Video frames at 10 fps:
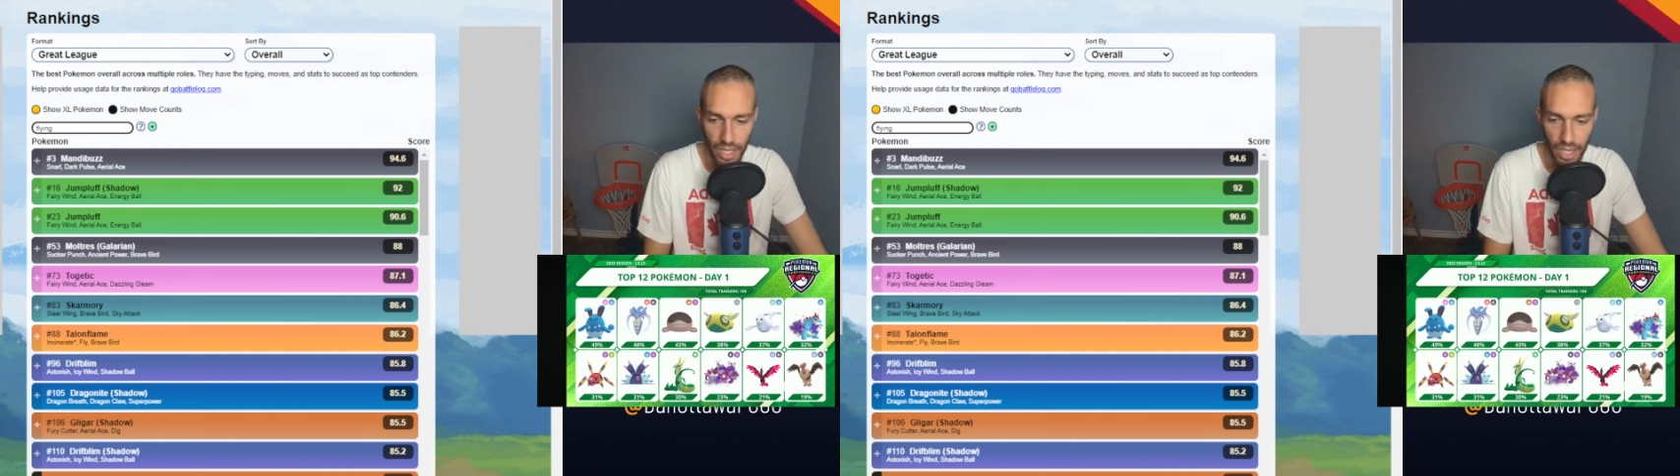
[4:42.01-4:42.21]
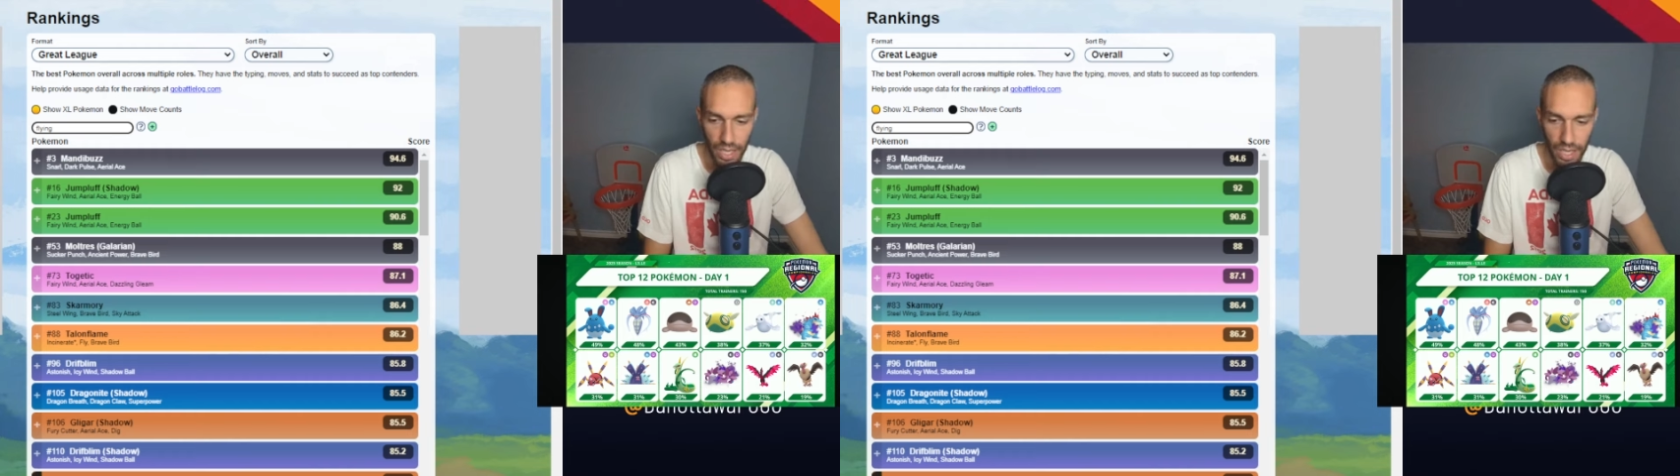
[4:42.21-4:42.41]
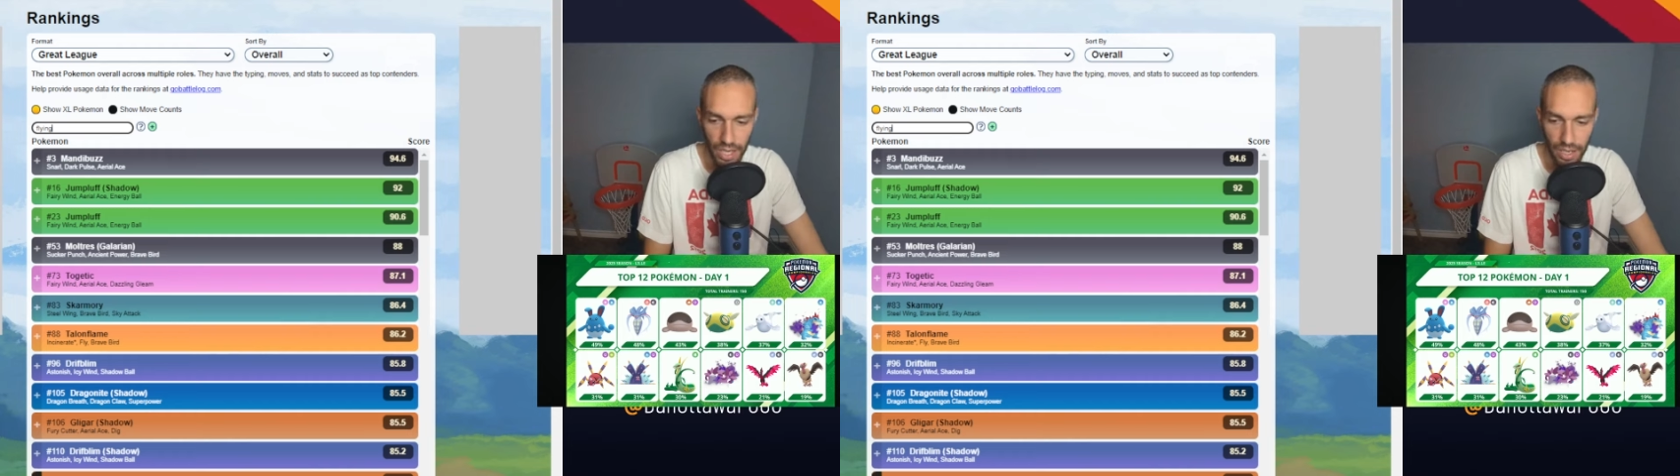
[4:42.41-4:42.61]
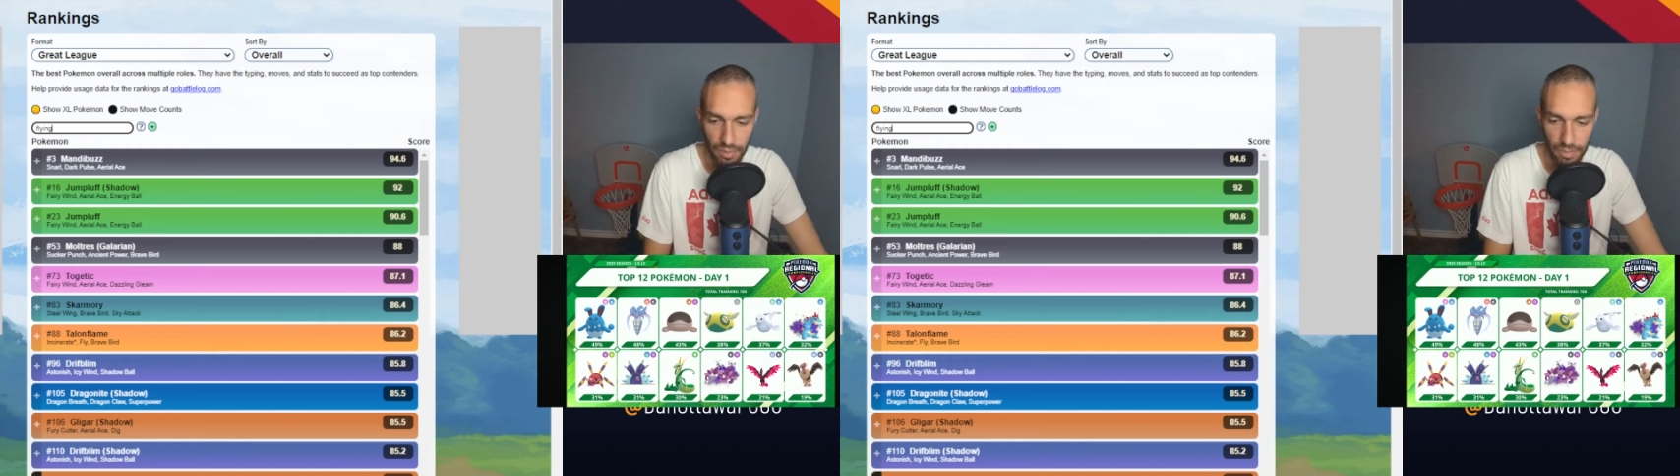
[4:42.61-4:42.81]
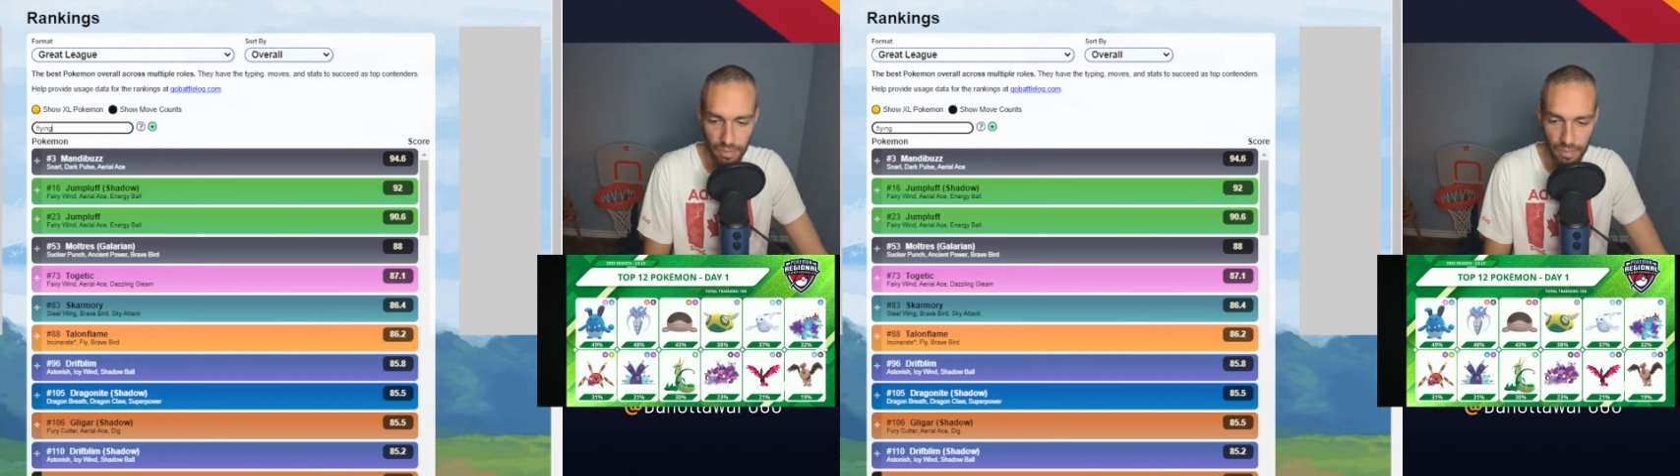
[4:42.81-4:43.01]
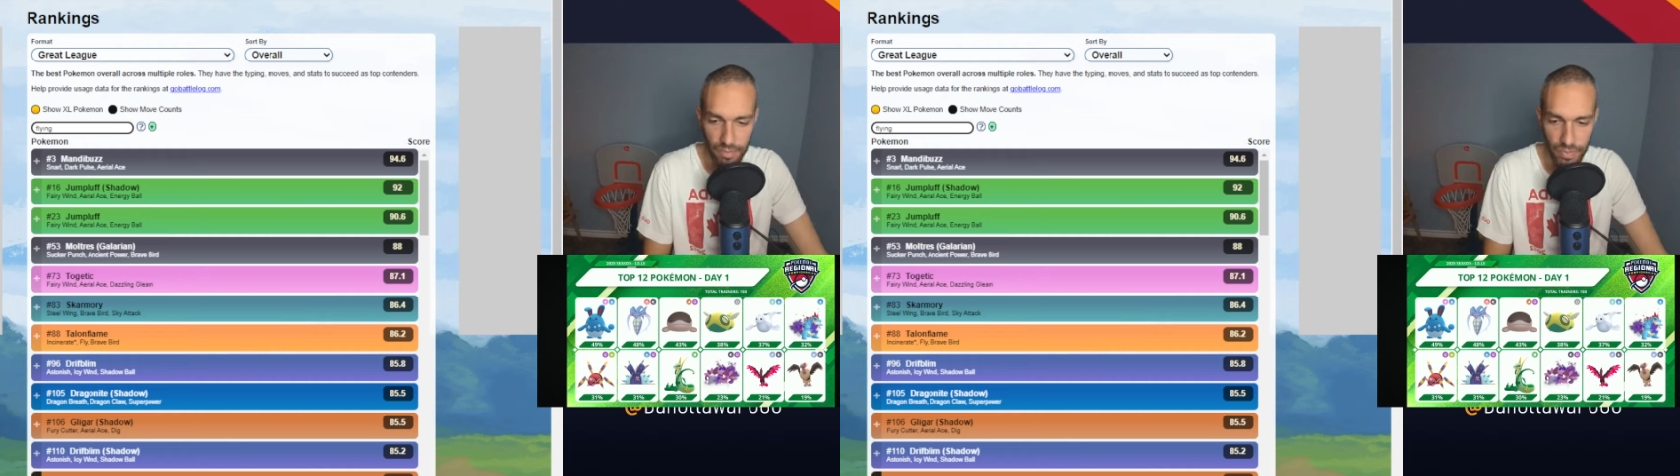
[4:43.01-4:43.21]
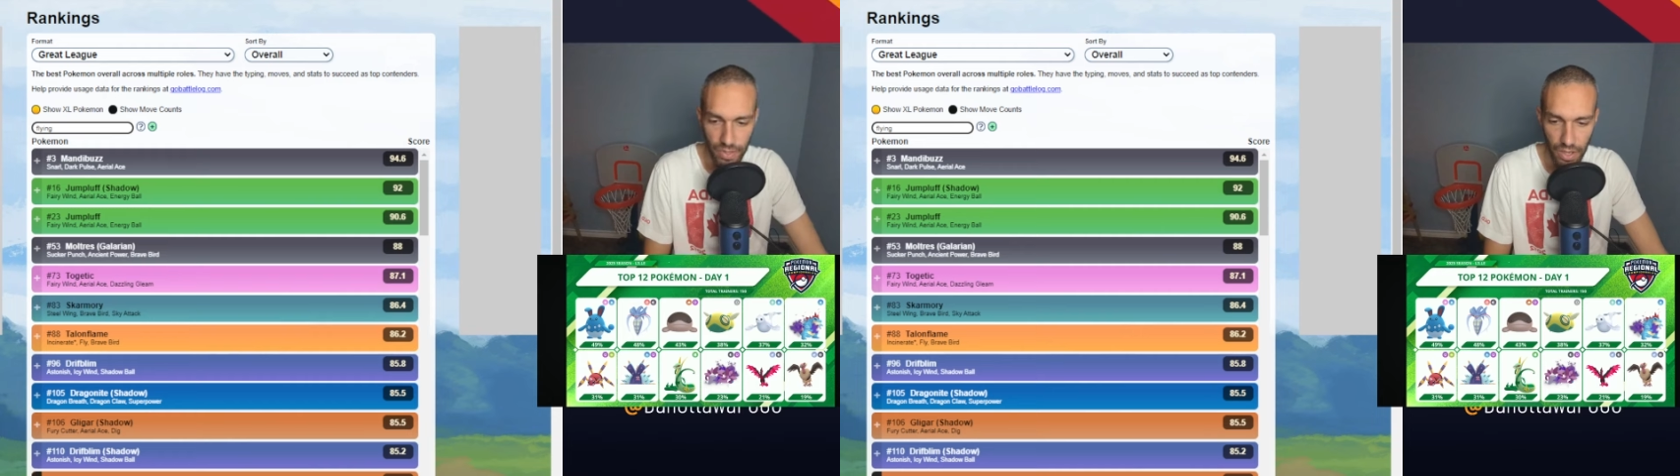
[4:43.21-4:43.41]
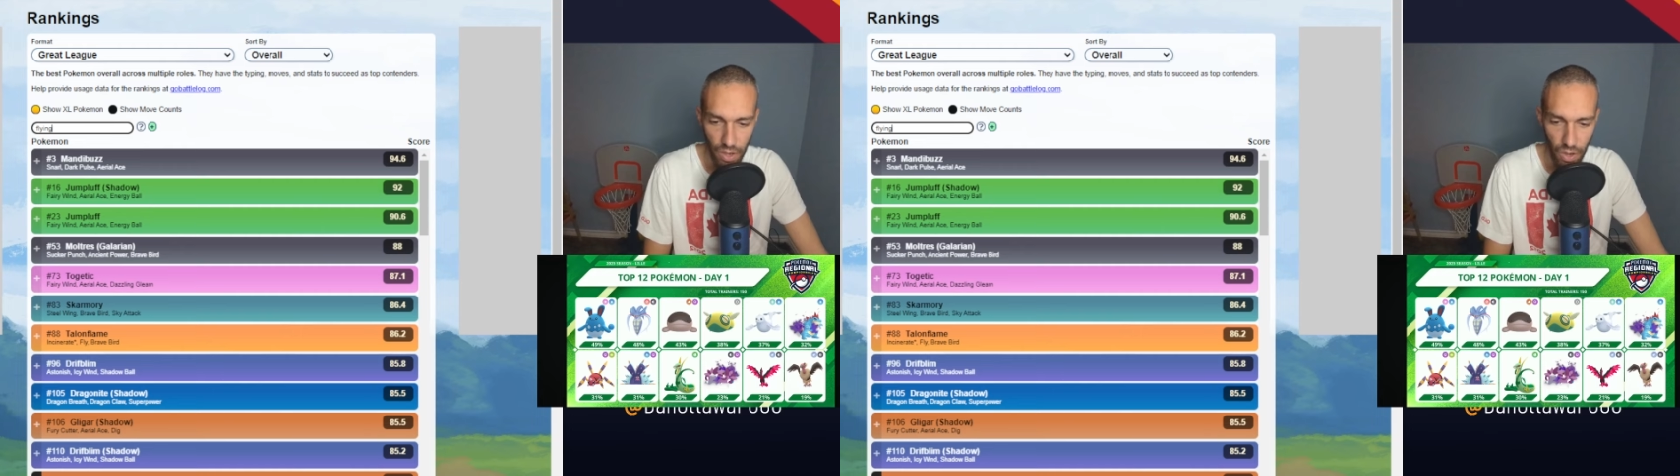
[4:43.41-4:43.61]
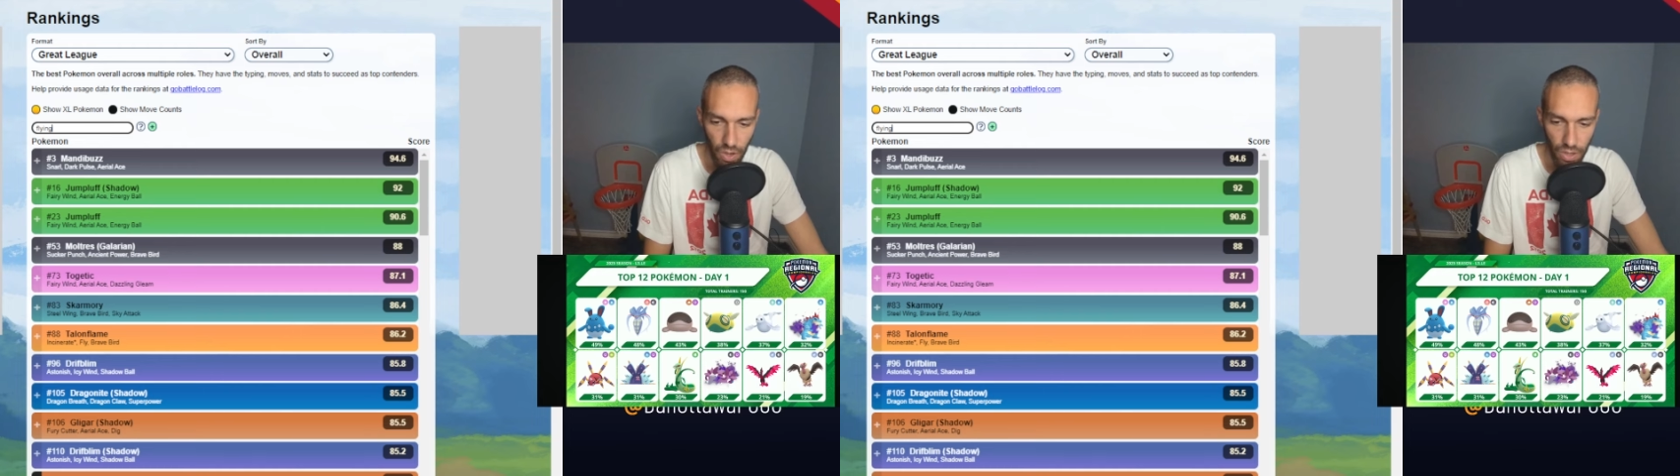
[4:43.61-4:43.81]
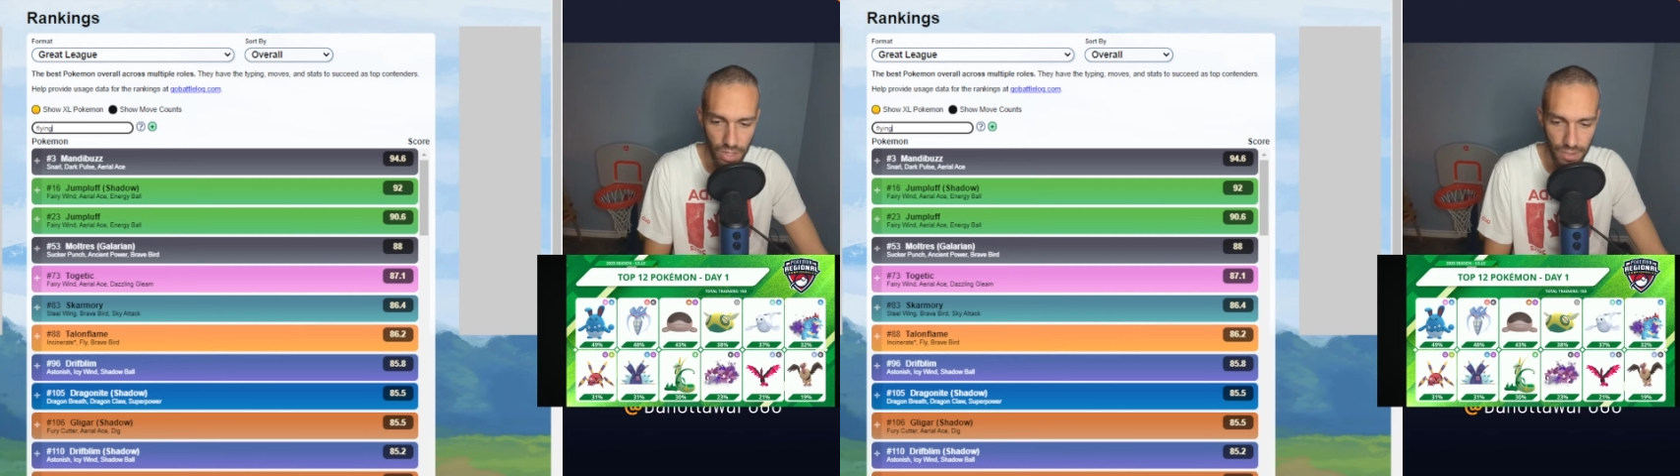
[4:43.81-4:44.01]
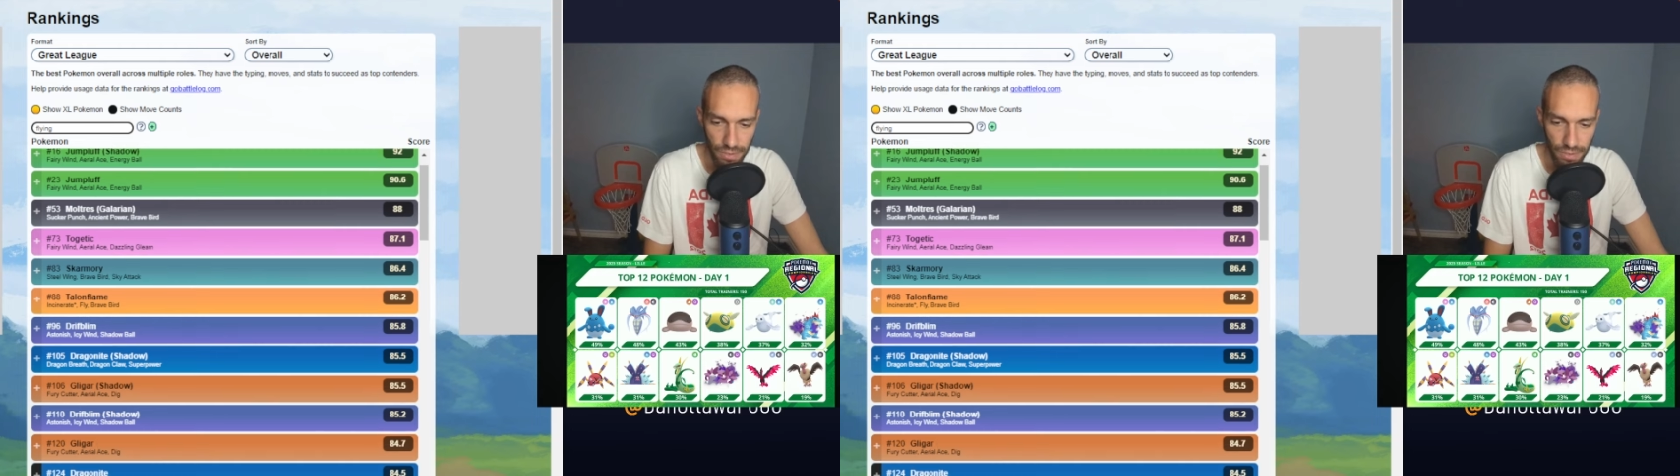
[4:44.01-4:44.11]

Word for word: All these